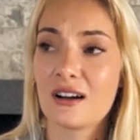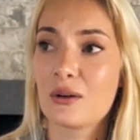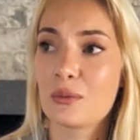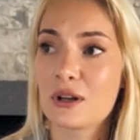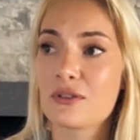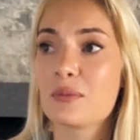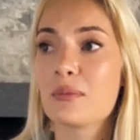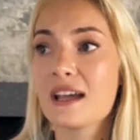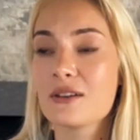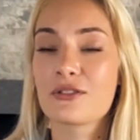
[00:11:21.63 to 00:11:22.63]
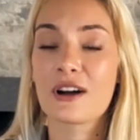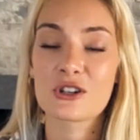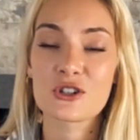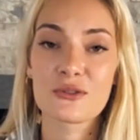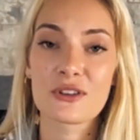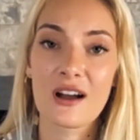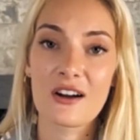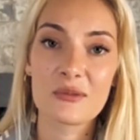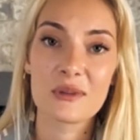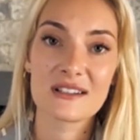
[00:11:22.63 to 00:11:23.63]
one of the main function of the
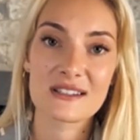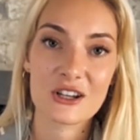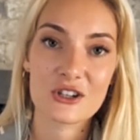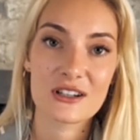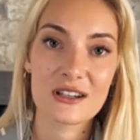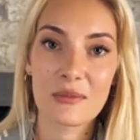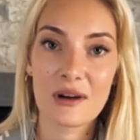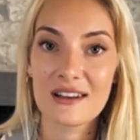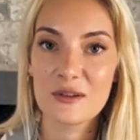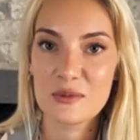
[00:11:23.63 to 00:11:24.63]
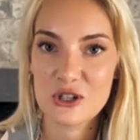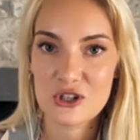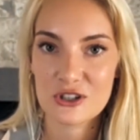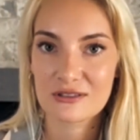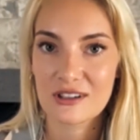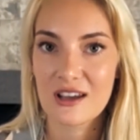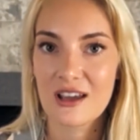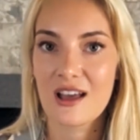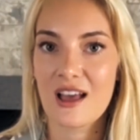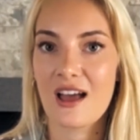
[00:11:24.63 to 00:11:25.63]
government is actually money emission.
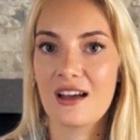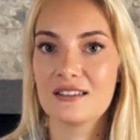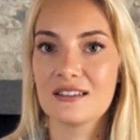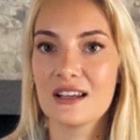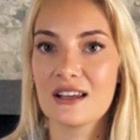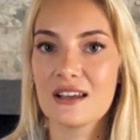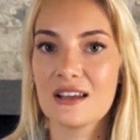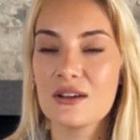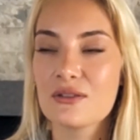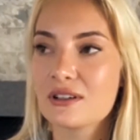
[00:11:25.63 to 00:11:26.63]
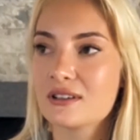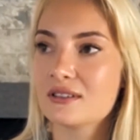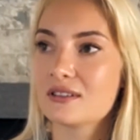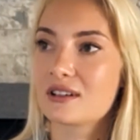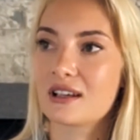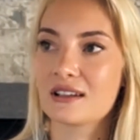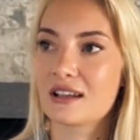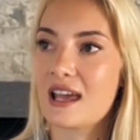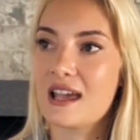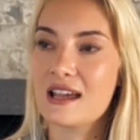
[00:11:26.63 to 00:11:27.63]
And even in
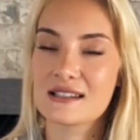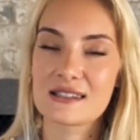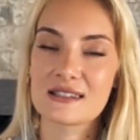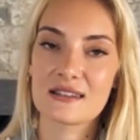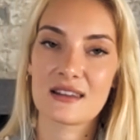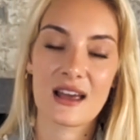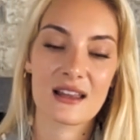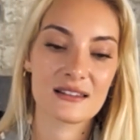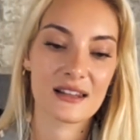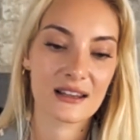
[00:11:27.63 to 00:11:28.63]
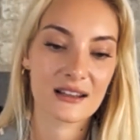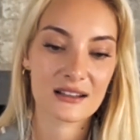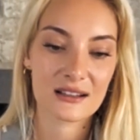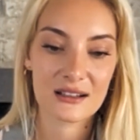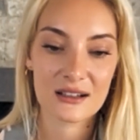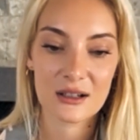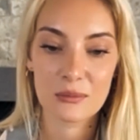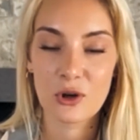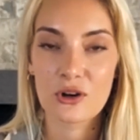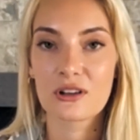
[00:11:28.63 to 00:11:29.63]
case that like
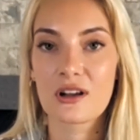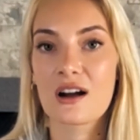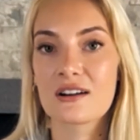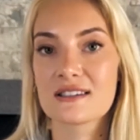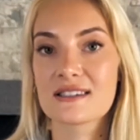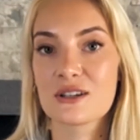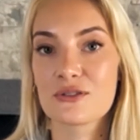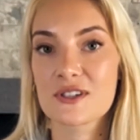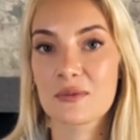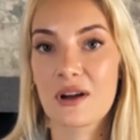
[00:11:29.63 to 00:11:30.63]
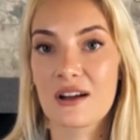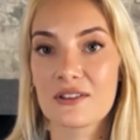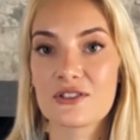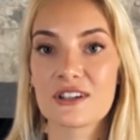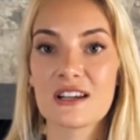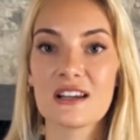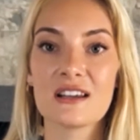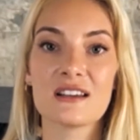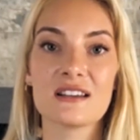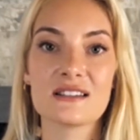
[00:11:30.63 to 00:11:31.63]
local currency of some
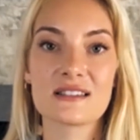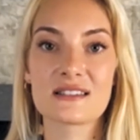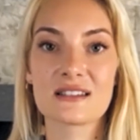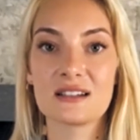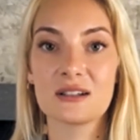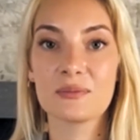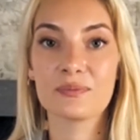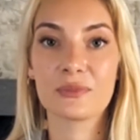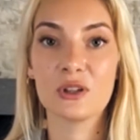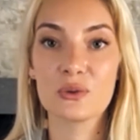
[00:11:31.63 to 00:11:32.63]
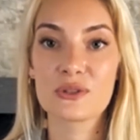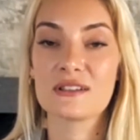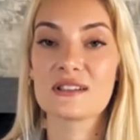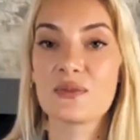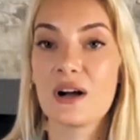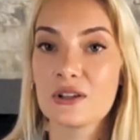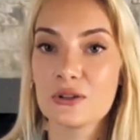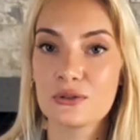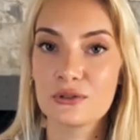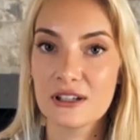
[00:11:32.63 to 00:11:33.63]
country is losing its
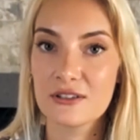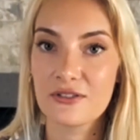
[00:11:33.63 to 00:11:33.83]
value really